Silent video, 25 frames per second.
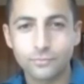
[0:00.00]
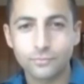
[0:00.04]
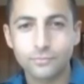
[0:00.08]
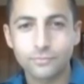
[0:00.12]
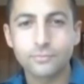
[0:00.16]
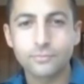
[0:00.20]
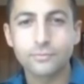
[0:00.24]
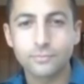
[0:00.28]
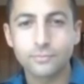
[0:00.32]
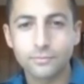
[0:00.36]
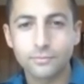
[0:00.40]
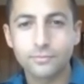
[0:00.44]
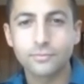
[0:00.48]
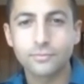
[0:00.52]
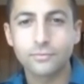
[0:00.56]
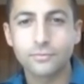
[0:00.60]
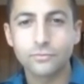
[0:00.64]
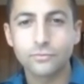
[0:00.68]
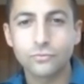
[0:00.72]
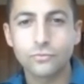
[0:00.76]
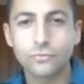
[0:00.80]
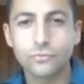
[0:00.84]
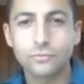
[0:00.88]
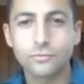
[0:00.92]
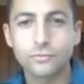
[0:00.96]

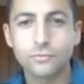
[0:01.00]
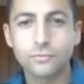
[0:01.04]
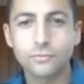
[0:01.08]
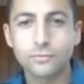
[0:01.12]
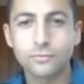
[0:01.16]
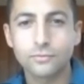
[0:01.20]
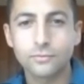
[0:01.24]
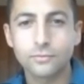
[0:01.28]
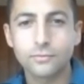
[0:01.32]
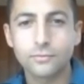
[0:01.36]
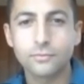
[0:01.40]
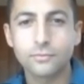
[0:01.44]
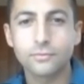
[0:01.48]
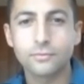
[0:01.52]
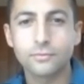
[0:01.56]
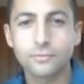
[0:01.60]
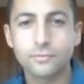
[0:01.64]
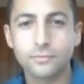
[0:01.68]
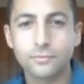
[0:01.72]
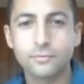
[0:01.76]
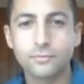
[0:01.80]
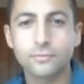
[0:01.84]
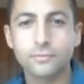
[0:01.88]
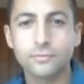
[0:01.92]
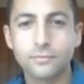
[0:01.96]

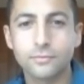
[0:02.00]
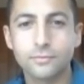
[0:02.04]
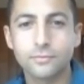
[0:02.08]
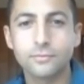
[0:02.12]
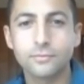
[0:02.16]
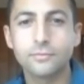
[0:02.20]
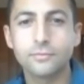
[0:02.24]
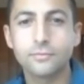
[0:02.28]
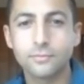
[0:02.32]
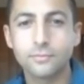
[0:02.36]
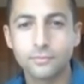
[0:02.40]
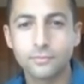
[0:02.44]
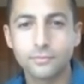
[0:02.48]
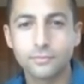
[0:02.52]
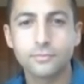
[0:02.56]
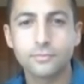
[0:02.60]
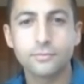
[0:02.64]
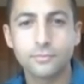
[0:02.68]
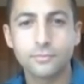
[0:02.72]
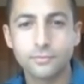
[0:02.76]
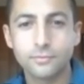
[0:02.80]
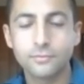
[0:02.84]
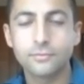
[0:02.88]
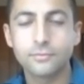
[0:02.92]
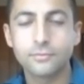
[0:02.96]

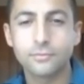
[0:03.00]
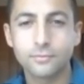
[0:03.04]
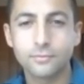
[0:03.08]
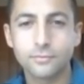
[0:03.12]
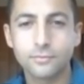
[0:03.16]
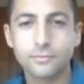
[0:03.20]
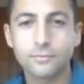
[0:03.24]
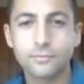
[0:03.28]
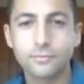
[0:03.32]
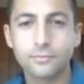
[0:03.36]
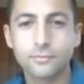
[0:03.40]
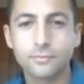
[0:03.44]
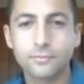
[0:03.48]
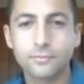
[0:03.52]
(silent)